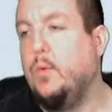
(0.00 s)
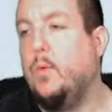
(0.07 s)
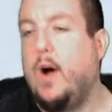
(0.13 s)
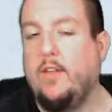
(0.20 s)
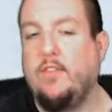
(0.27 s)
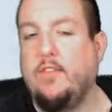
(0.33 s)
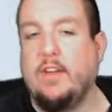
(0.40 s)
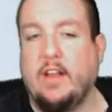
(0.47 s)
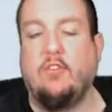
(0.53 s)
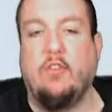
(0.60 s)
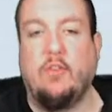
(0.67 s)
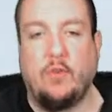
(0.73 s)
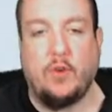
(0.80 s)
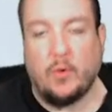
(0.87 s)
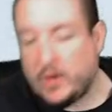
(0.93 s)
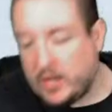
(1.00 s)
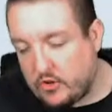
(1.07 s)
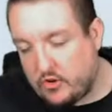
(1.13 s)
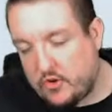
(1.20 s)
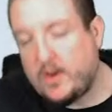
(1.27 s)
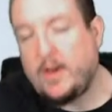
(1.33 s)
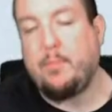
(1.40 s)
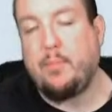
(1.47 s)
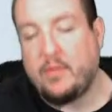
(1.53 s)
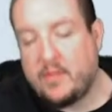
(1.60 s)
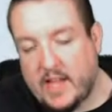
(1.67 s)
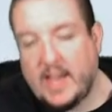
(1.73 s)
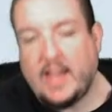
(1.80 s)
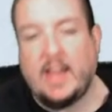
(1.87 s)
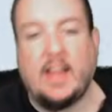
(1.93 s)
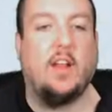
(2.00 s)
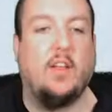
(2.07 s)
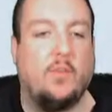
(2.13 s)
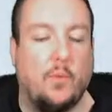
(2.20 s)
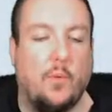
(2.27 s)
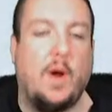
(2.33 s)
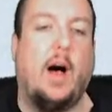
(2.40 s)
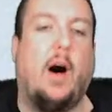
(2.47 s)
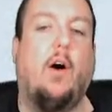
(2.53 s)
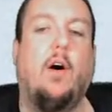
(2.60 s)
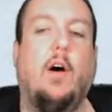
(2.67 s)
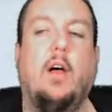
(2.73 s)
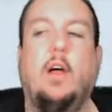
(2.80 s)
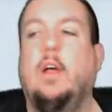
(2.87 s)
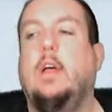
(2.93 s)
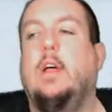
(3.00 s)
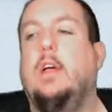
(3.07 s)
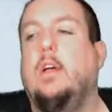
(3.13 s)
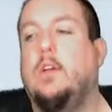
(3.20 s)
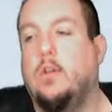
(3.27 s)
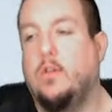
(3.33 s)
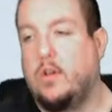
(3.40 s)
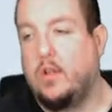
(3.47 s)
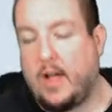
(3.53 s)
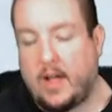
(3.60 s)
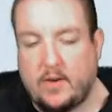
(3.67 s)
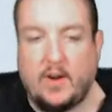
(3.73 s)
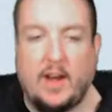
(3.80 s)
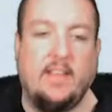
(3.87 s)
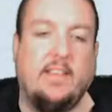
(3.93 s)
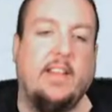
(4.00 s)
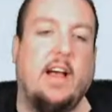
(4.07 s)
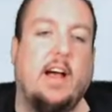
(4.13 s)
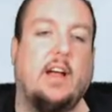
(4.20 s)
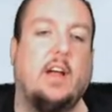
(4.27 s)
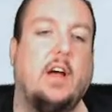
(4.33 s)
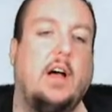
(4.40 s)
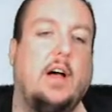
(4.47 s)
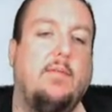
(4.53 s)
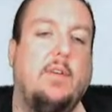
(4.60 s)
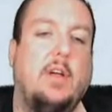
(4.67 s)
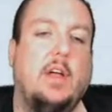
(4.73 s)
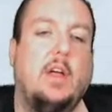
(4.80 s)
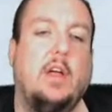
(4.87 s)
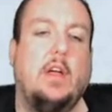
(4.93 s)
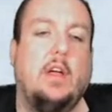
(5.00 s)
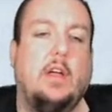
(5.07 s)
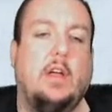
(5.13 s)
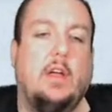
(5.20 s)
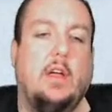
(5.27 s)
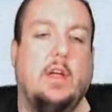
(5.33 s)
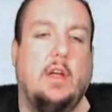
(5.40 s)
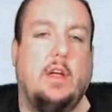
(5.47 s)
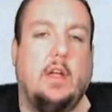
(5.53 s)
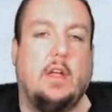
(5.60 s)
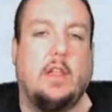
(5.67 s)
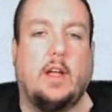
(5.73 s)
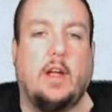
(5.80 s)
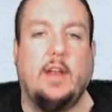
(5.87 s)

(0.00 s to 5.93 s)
watching this, you, you'll enjoy playing it as well. Go to clawcrazy.com Click